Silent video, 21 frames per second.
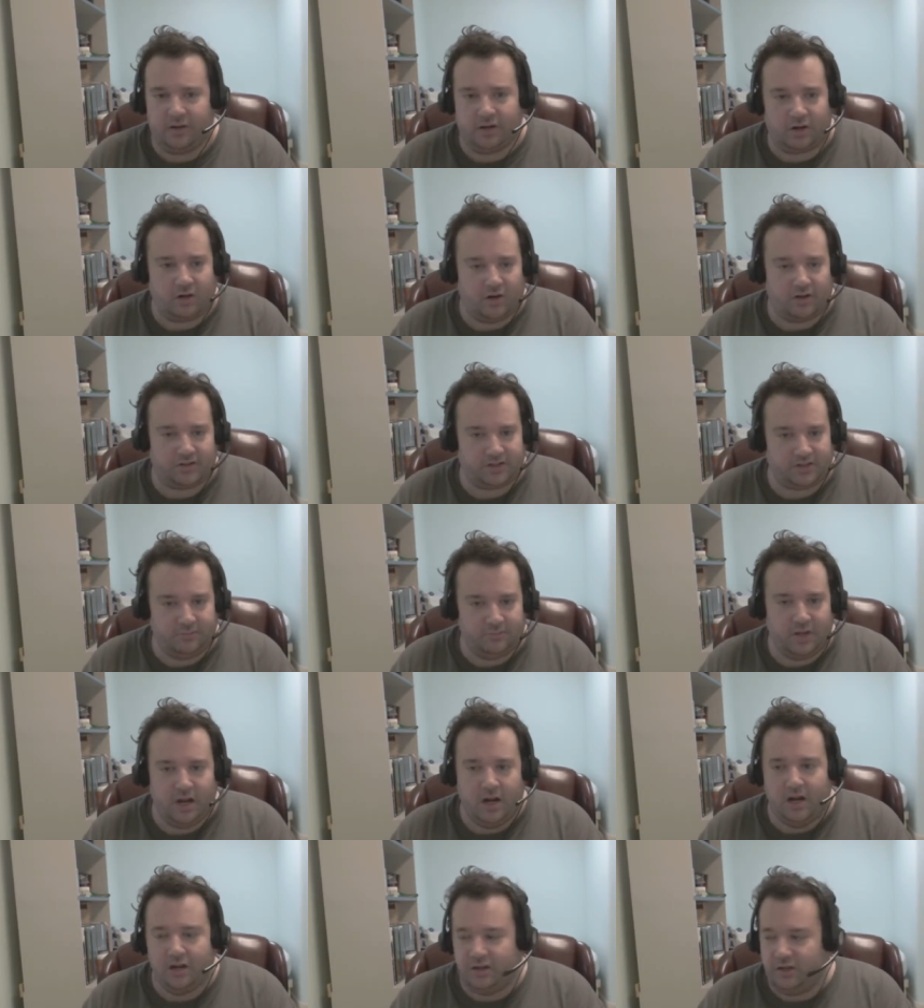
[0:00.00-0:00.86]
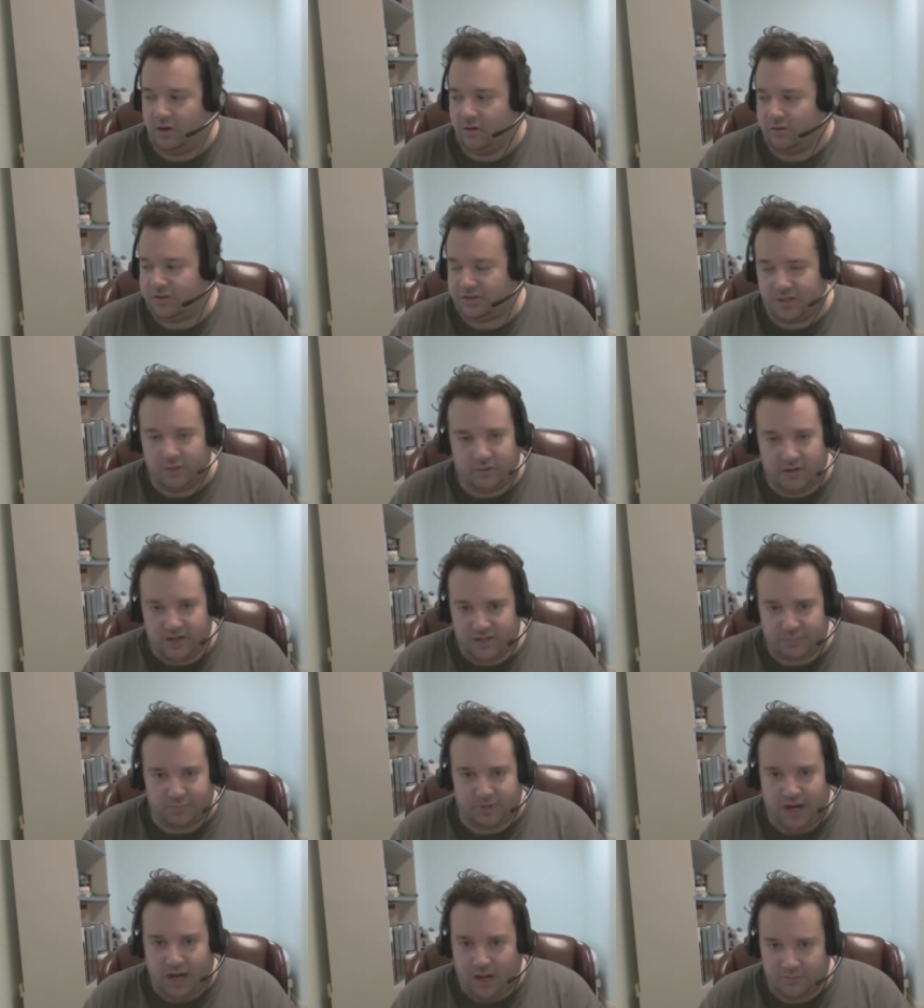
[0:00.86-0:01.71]
It caused serious
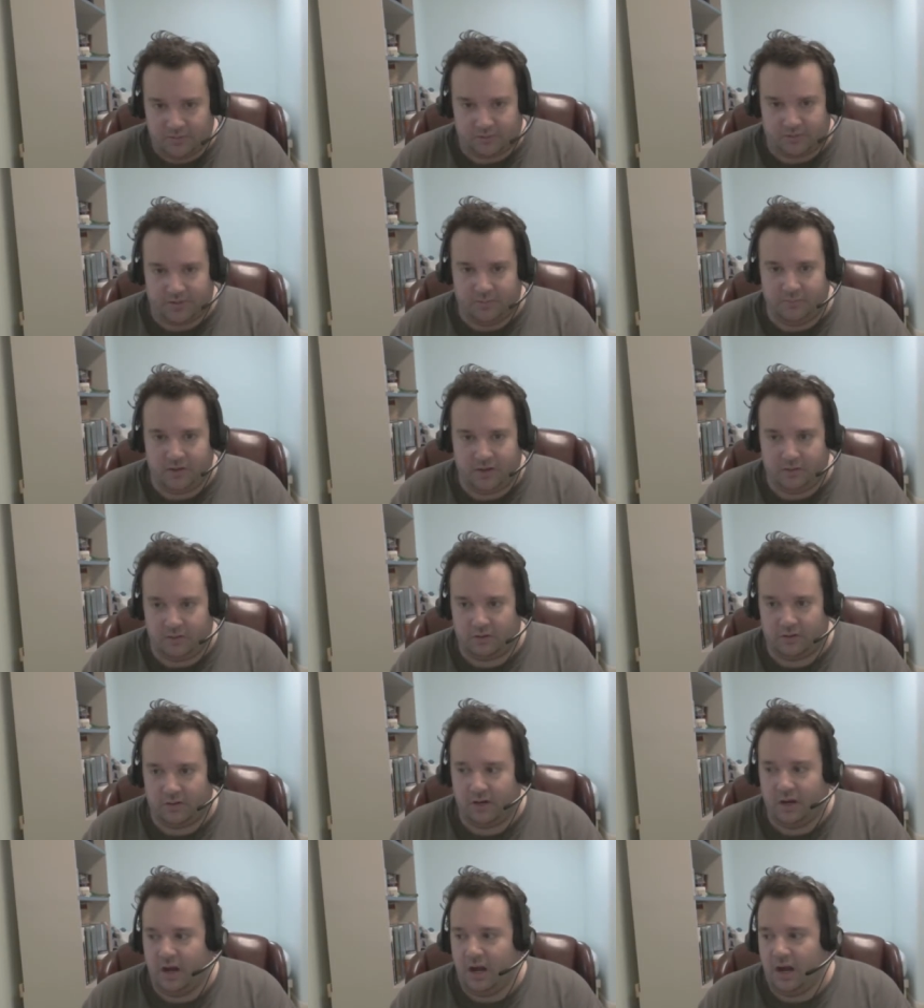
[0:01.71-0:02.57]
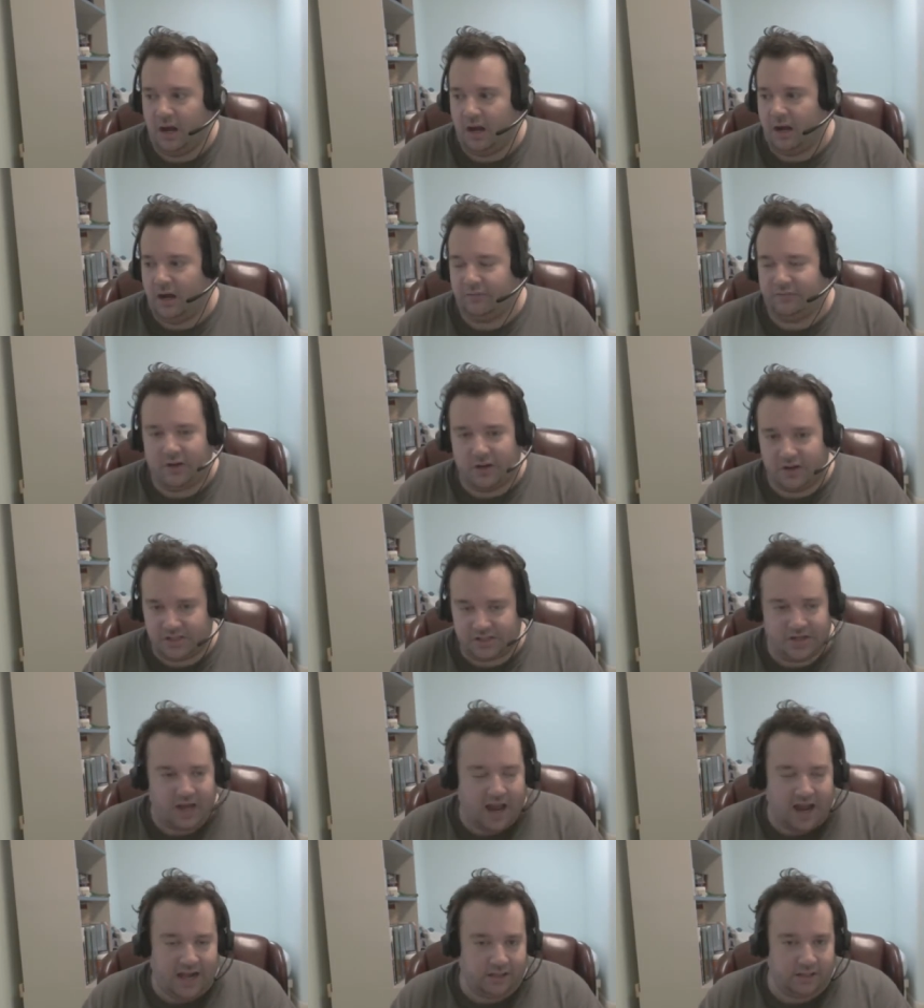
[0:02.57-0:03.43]
problems with computer
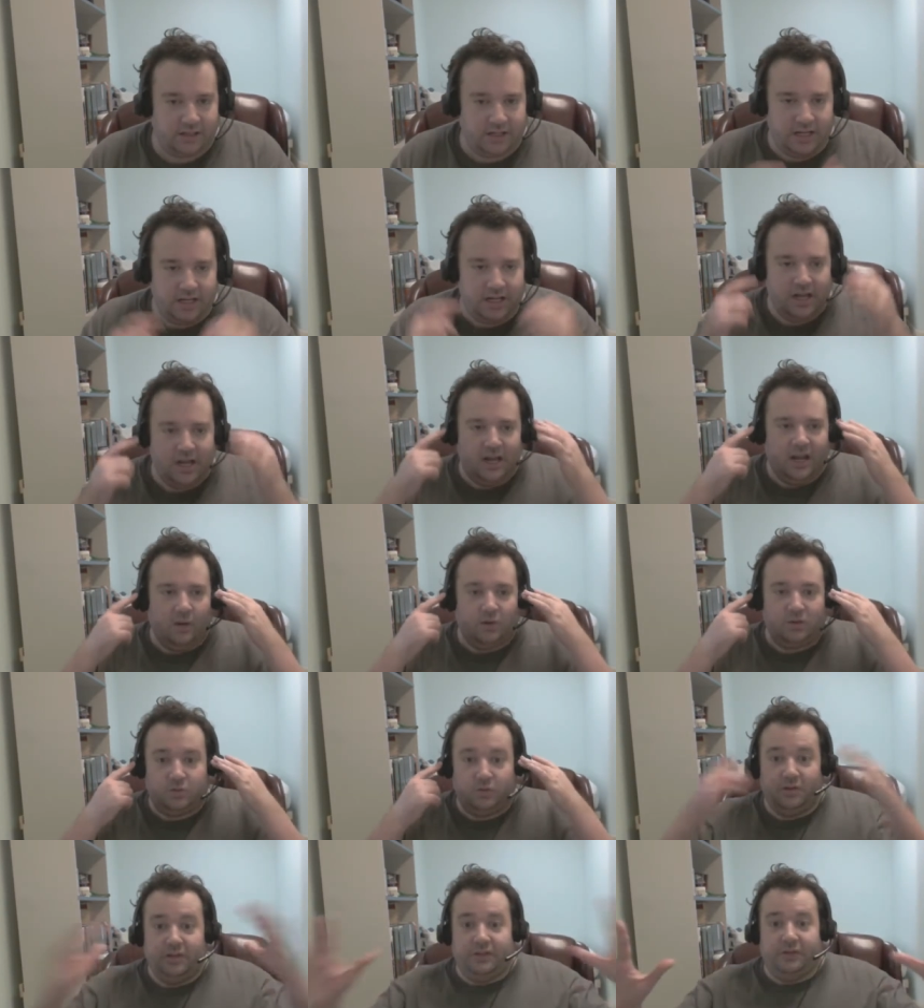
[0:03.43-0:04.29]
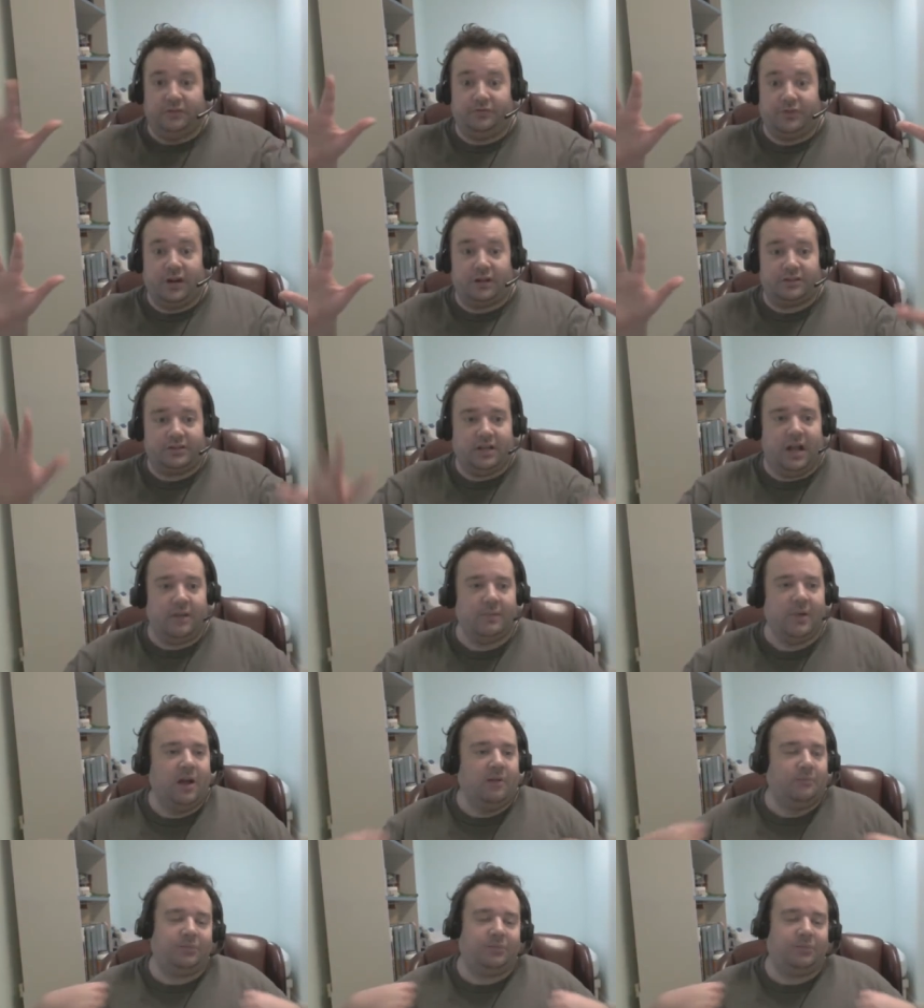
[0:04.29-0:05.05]
functionality. It was really fucked up.